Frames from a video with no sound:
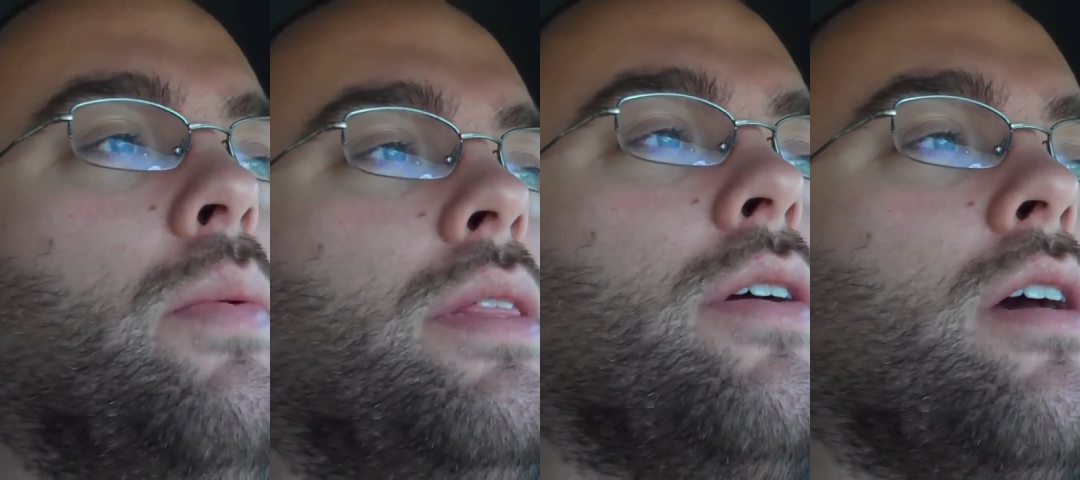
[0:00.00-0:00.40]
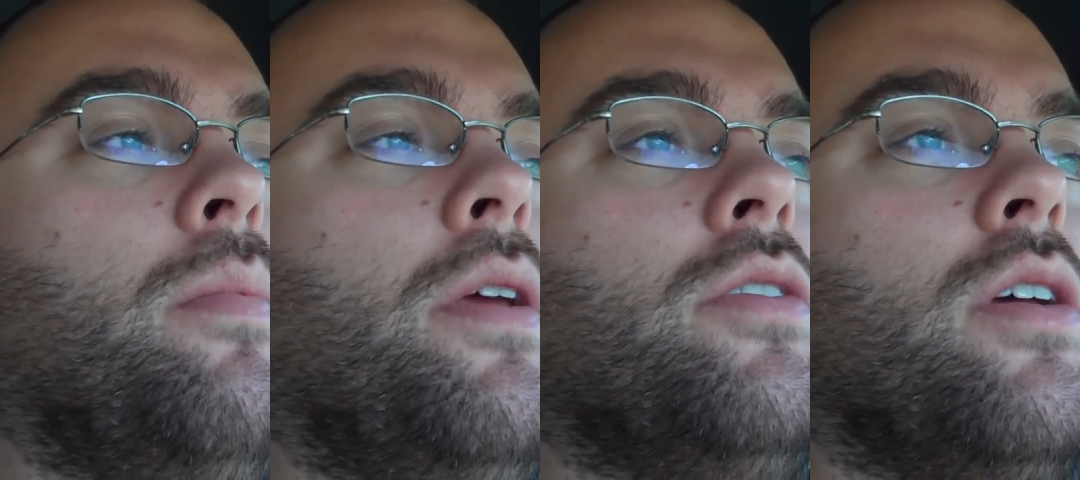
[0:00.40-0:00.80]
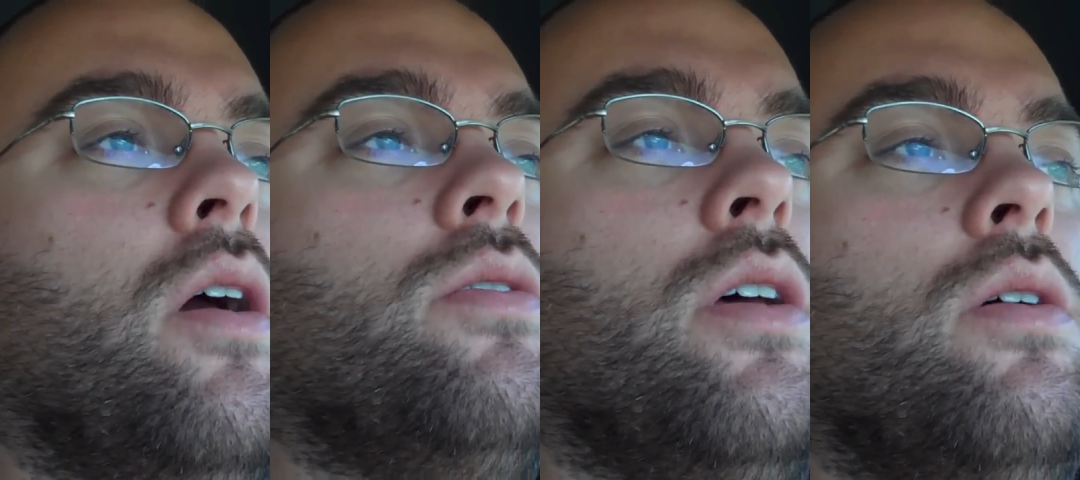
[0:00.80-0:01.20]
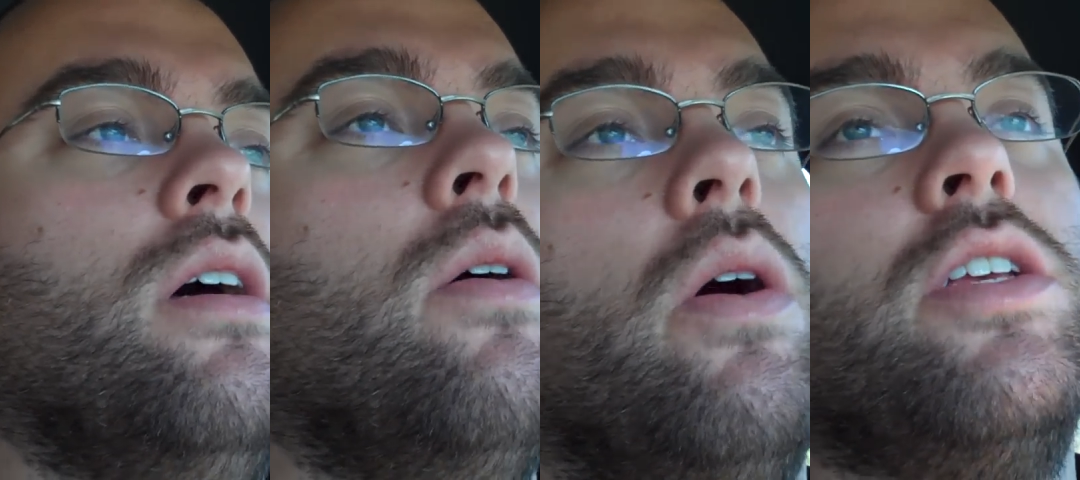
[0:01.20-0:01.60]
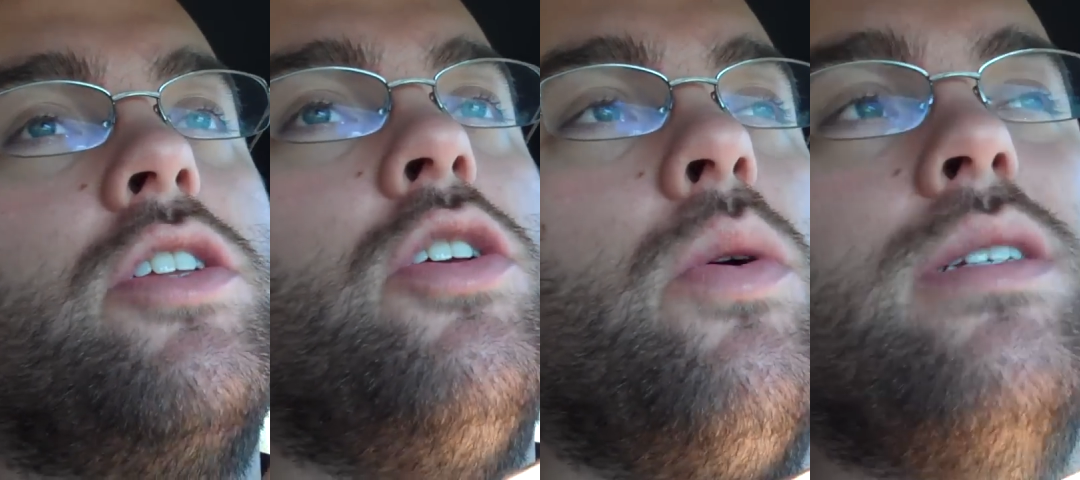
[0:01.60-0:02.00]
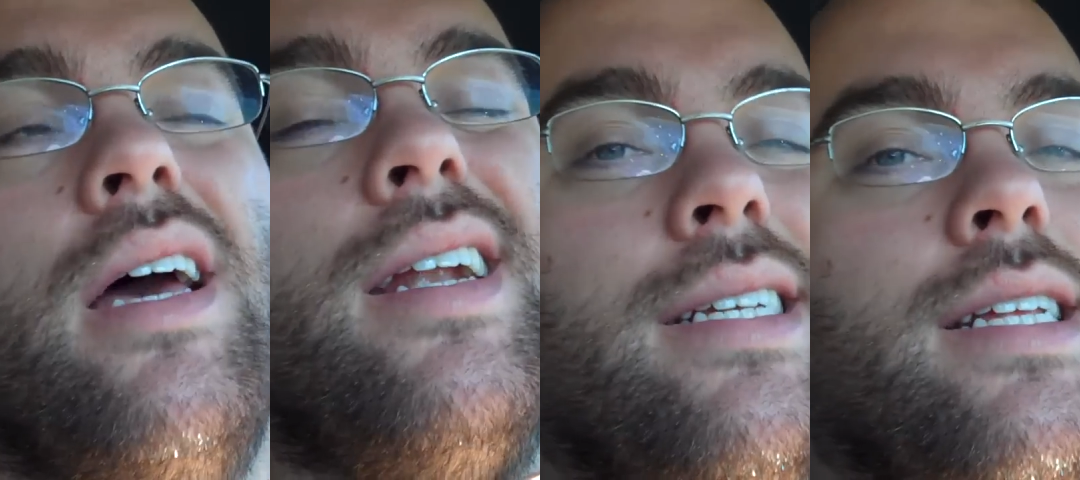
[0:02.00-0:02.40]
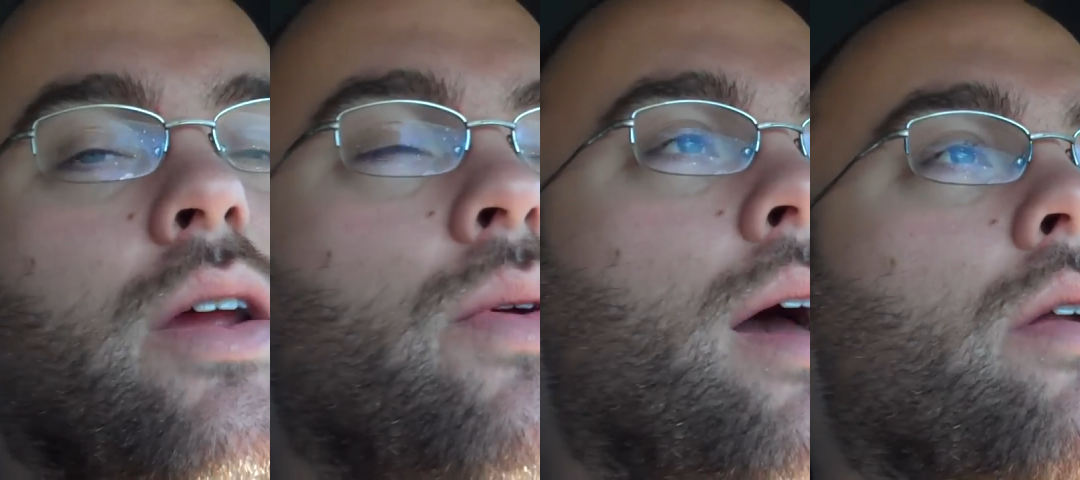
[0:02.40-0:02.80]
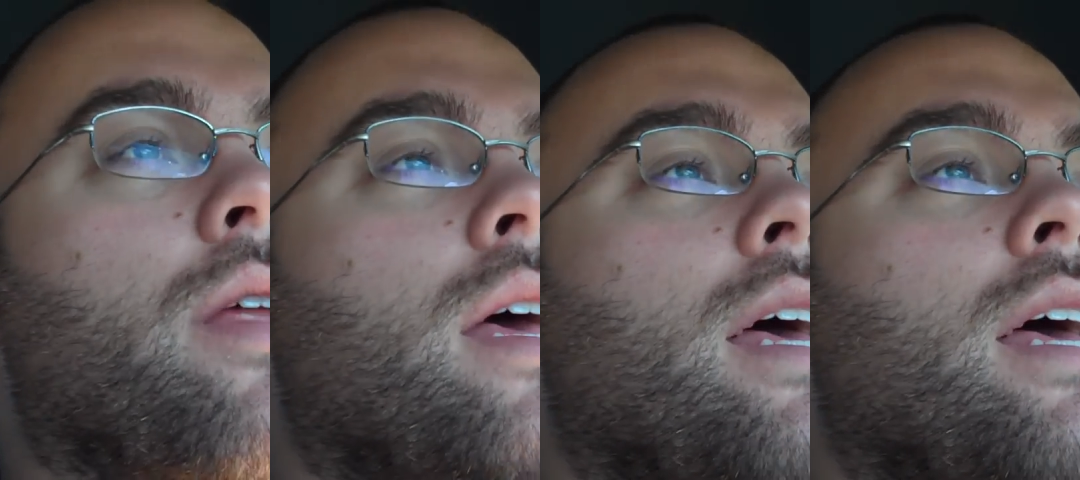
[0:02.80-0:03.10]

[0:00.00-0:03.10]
I went there a couple years ago, so wasn't too excited to stick around.